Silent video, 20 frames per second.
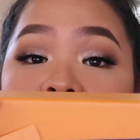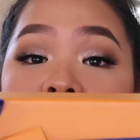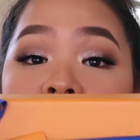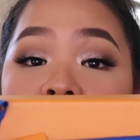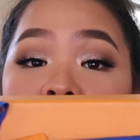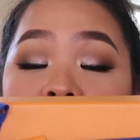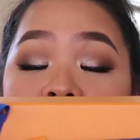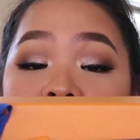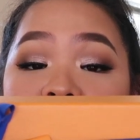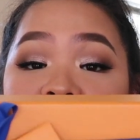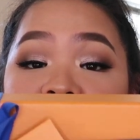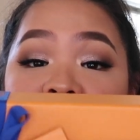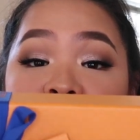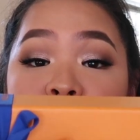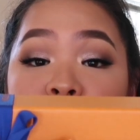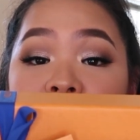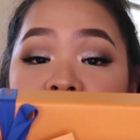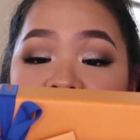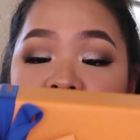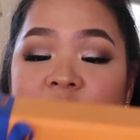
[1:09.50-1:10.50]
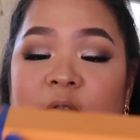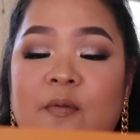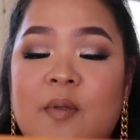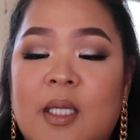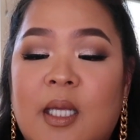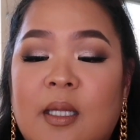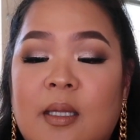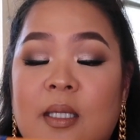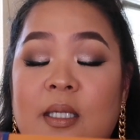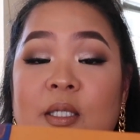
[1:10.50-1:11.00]
card if you are
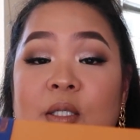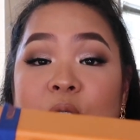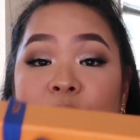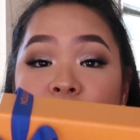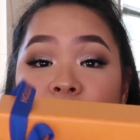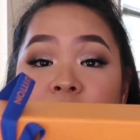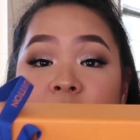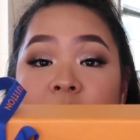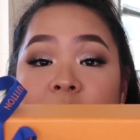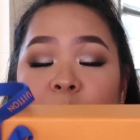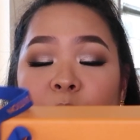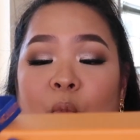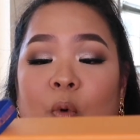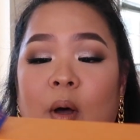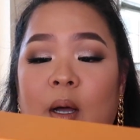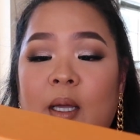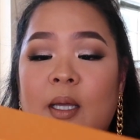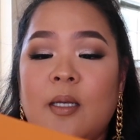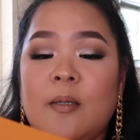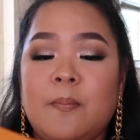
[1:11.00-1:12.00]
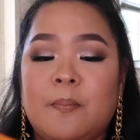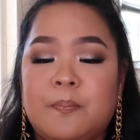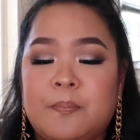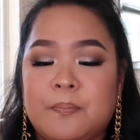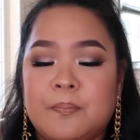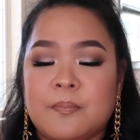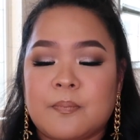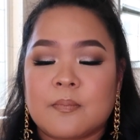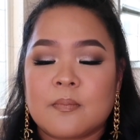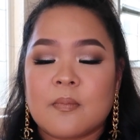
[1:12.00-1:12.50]
gifting this to someone.
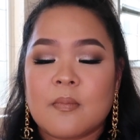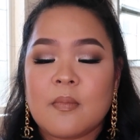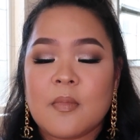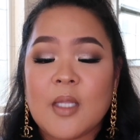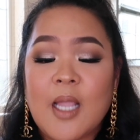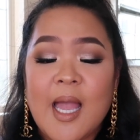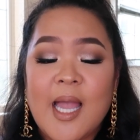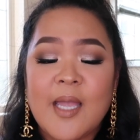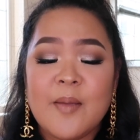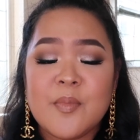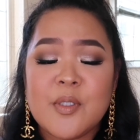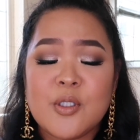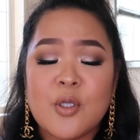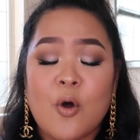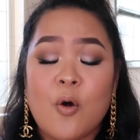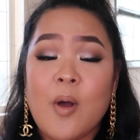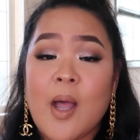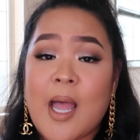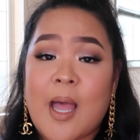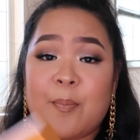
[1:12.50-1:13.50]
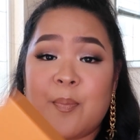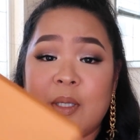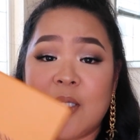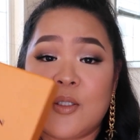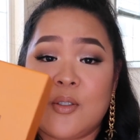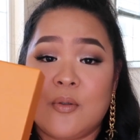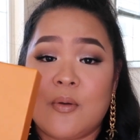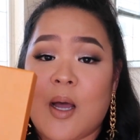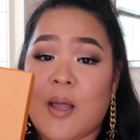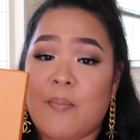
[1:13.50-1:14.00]
I'm so happy
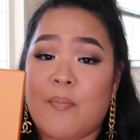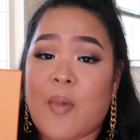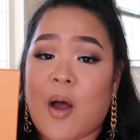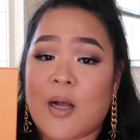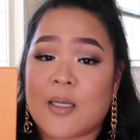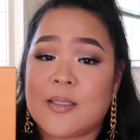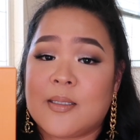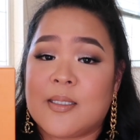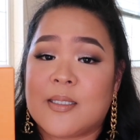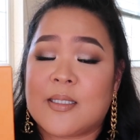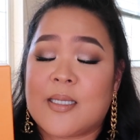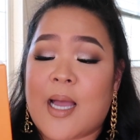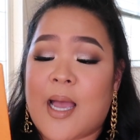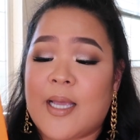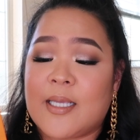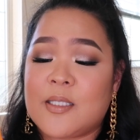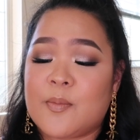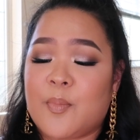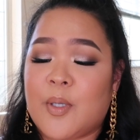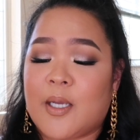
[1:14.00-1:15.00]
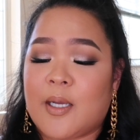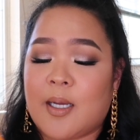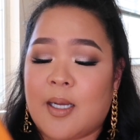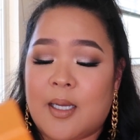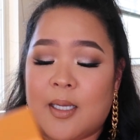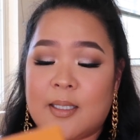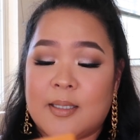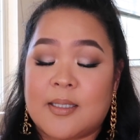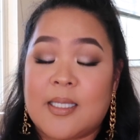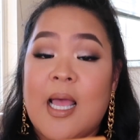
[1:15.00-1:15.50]
to unbox this, guys,
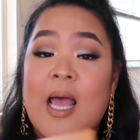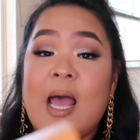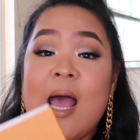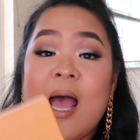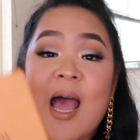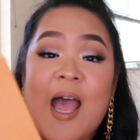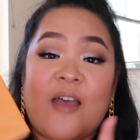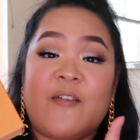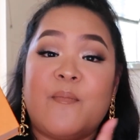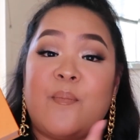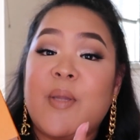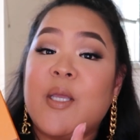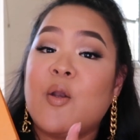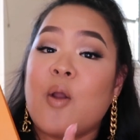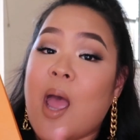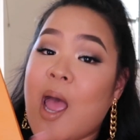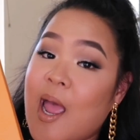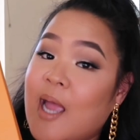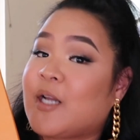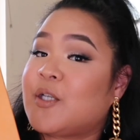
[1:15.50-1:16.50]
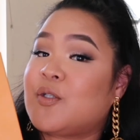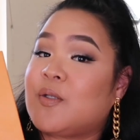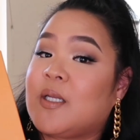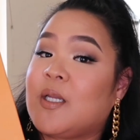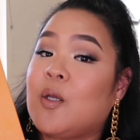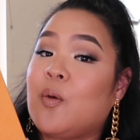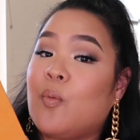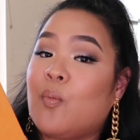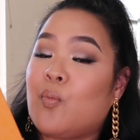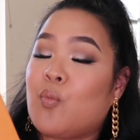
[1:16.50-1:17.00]
because I've been
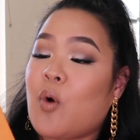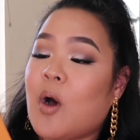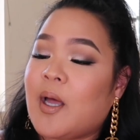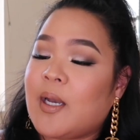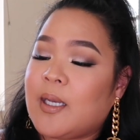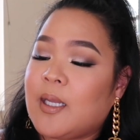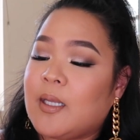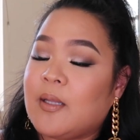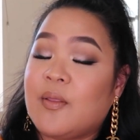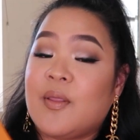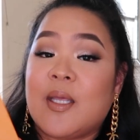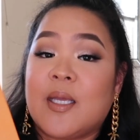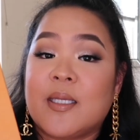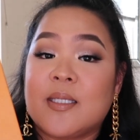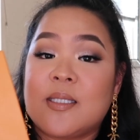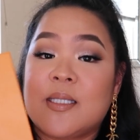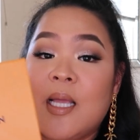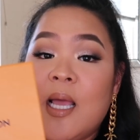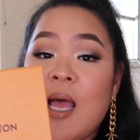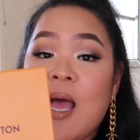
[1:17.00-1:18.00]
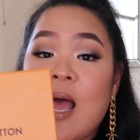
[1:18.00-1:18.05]
actually wanting this